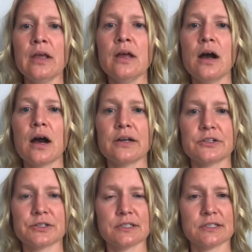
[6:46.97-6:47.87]
Under
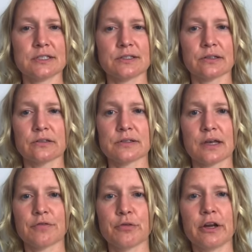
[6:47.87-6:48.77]
statistical
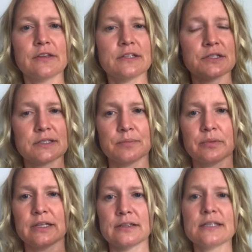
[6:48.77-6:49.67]
software, they just
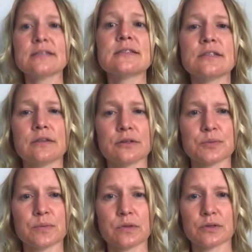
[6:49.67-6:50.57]
simply list
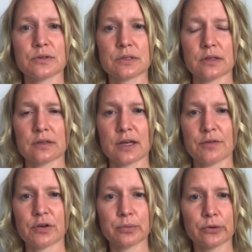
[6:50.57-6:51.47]
those
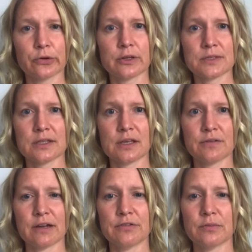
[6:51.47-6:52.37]
software programs that they've
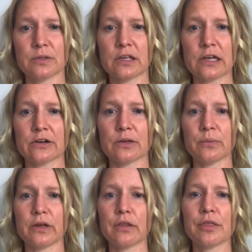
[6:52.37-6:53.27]
had familiarity
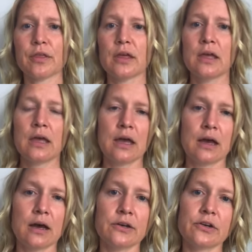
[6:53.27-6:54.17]
with.
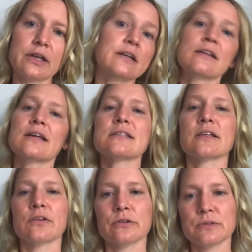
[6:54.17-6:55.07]
Under analyzing
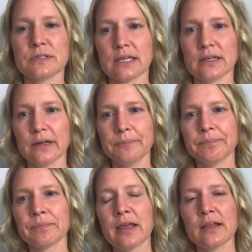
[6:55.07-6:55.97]
their own data,
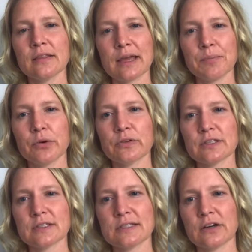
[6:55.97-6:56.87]
they broke
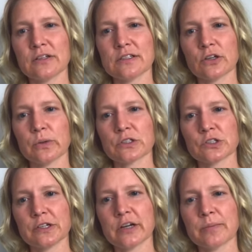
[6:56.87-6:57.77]
this down into
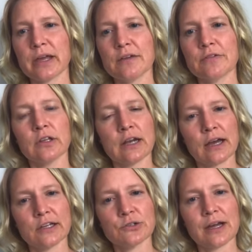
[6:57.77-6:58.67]
questionnaire, behavioral, and eye
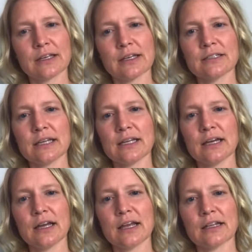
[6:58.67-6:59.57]
tracking data,
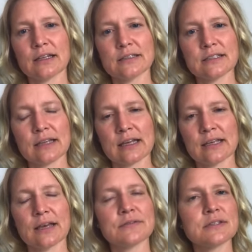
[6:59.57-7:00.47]
and
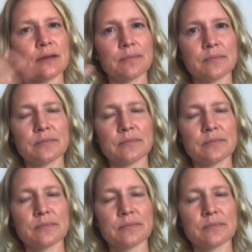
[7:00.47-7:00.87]
gave some